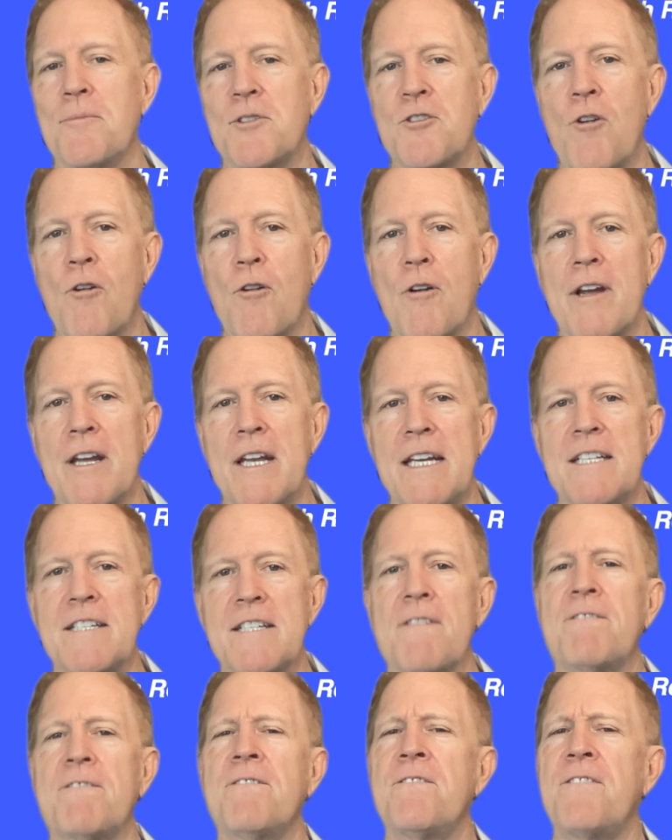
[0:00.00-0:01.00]
scoring is a
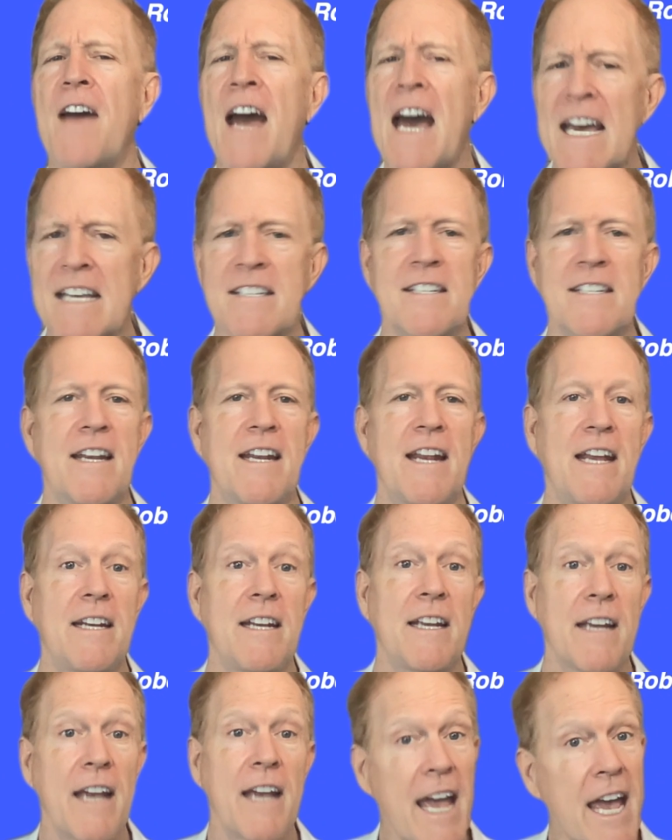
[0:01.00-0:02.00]

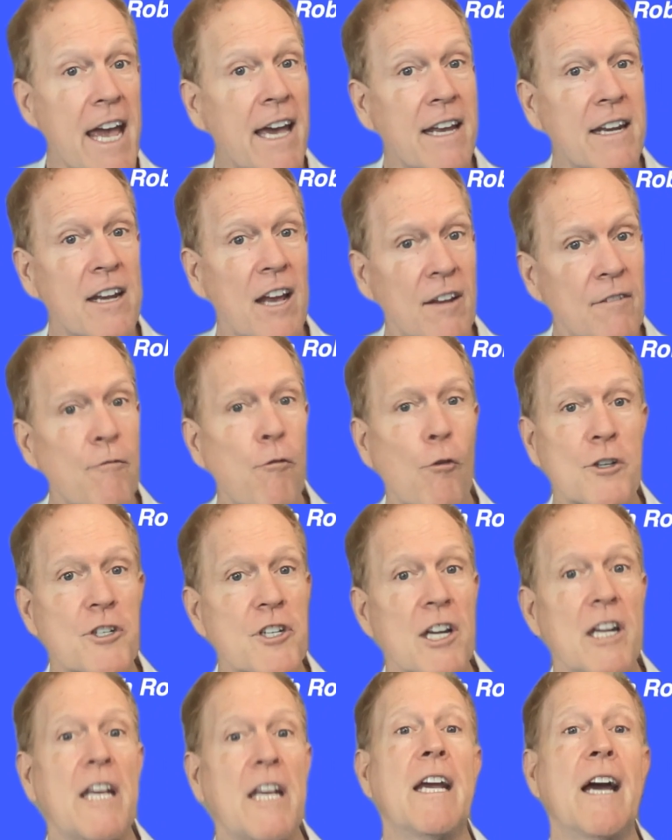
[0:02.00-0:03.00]
fascinating and
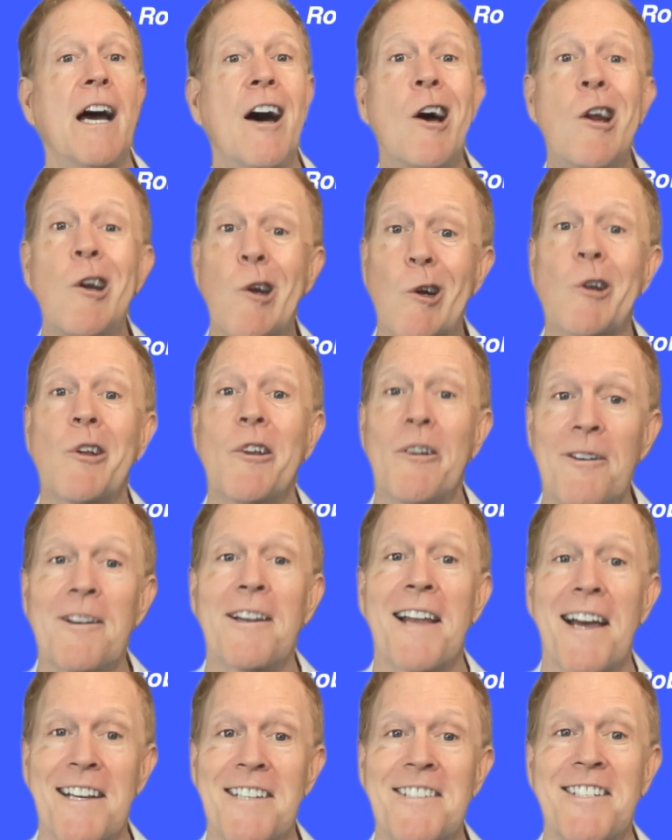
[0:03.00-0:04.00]
unfortunately
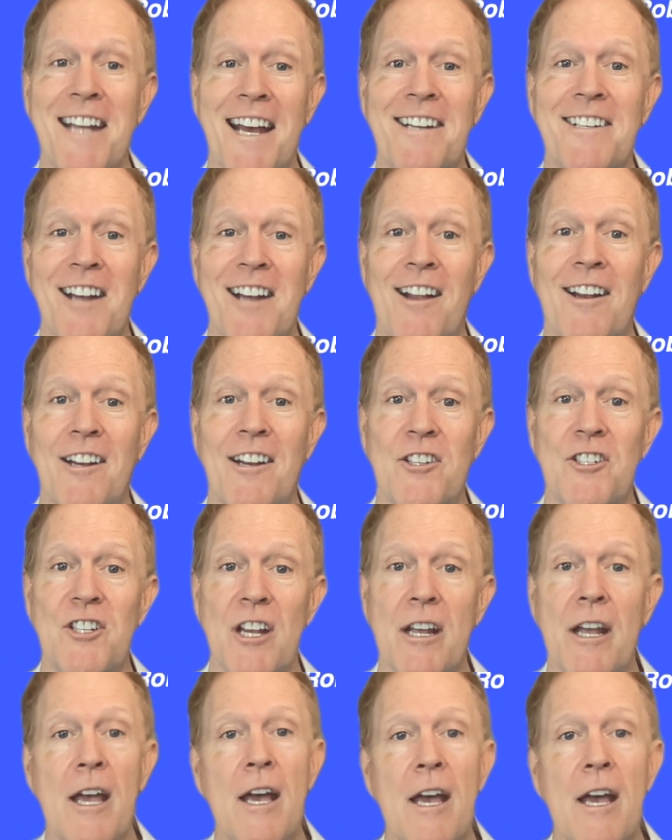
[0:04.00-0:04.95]
underutilized technology